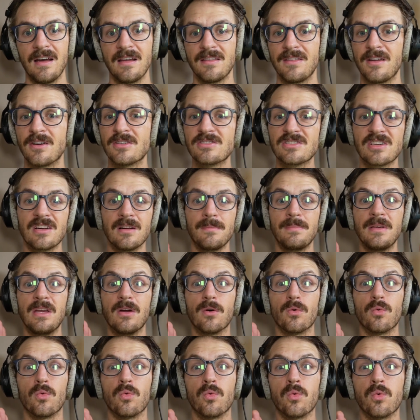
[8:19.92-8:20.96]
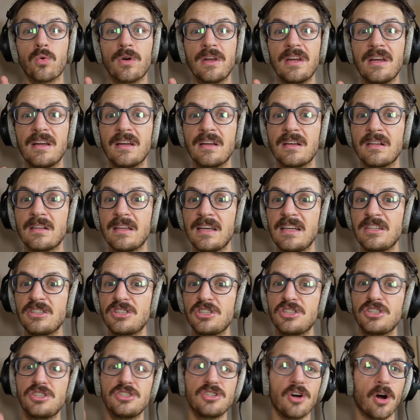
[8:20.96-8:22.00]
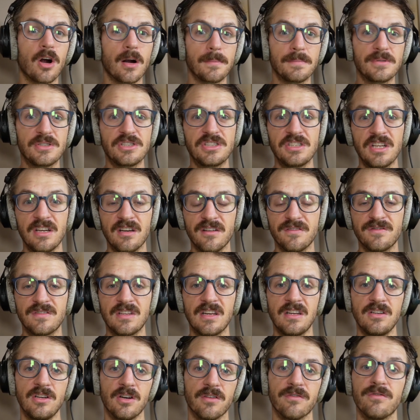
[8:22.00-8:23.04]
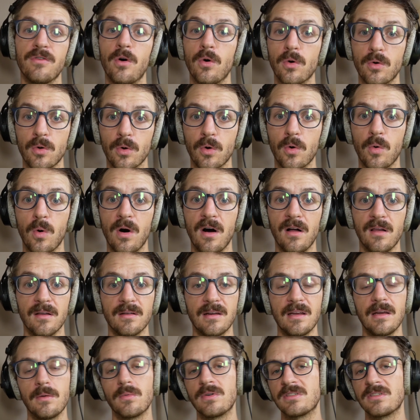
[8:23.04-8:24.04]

there's going to be a really sharp shift in your vocal quality,